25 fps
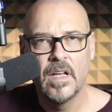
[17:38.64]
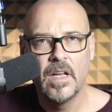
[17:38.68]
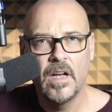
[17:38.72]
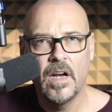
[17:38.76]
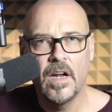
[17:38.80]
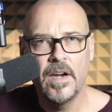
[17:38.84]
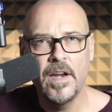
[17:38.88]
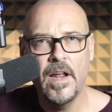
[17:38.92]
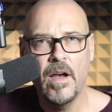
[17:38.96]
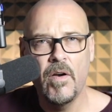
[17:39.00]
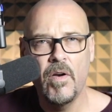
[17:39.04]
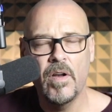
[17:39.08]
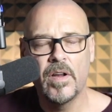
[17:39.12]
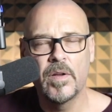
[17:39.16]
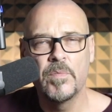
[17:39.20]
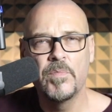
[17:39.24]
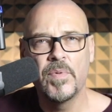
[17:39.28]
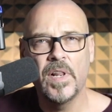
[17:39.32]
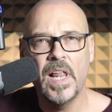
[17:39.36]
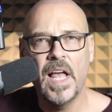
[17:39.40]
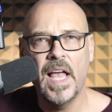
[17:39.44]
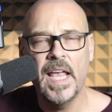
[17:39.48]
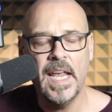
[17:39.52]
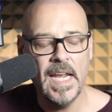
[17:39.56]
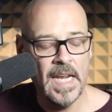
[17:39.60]
I know I can
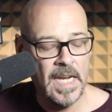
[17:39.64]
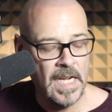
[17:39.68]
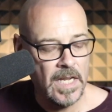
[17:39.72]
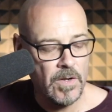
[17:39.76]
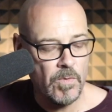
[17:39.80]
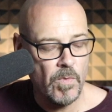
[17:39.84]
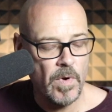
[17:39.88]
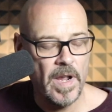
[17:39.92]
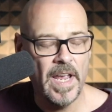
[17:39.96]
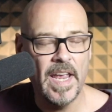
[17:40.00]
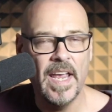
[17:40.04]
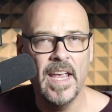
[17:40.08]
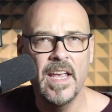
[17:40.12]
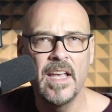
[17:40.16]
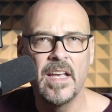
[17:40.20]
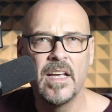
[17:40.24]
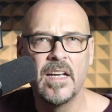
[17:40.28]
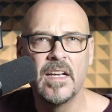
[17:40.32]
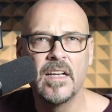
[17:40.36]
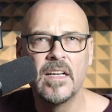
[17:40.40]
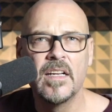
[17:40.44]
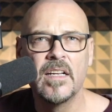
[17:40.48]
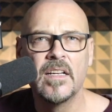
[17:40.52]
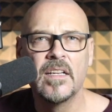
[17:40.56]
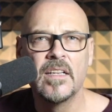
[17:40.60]
play anywhere
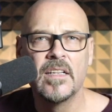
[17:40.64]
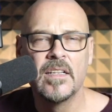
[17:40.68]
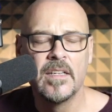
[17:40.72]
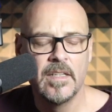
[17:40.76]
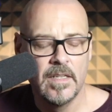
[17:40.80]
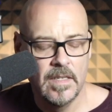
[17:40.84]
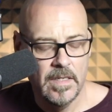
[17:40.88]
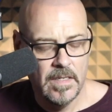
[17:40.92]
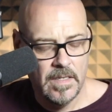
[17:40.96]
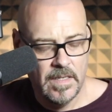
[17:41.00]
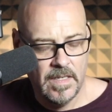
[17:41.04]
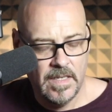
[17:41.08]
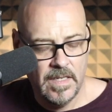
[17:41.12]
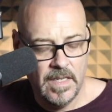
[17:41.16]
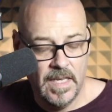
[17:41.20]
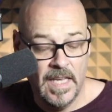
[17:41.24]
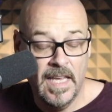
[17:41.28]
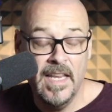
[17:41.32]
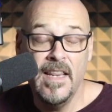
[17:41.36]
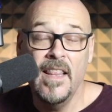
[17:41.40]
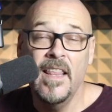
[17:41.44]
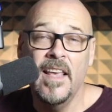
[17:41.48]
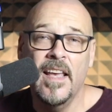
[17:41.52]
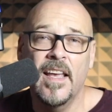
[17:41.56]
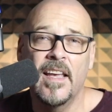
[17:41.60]

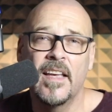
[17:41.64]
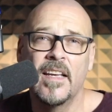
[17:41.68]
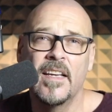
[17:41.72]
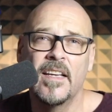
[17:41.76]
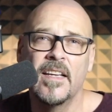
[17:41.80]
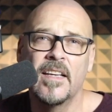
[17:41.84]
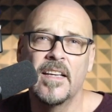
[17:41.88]
in there.